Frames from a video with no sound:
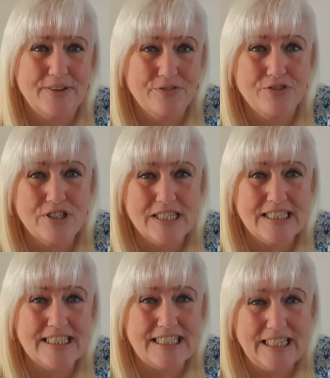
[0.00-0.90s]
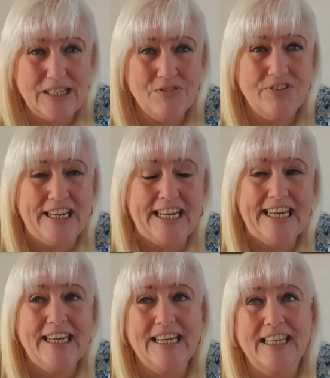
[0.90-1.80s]
in front of the
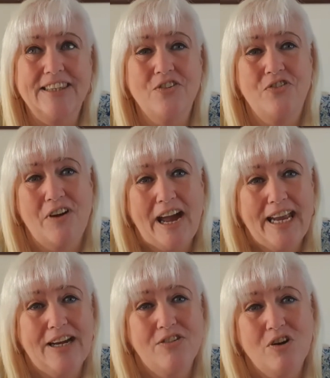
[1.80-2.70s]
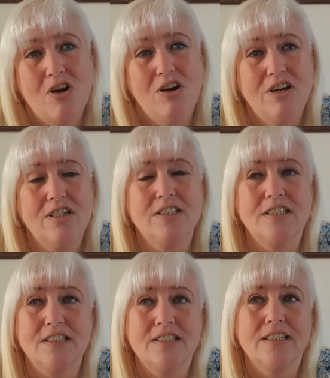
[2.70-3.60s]
TV and the fire on,
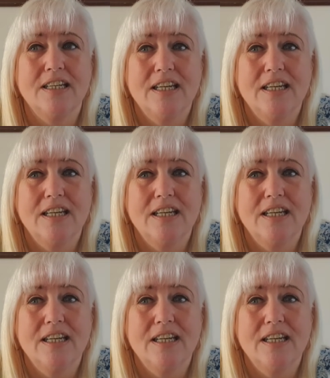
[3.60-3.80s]
and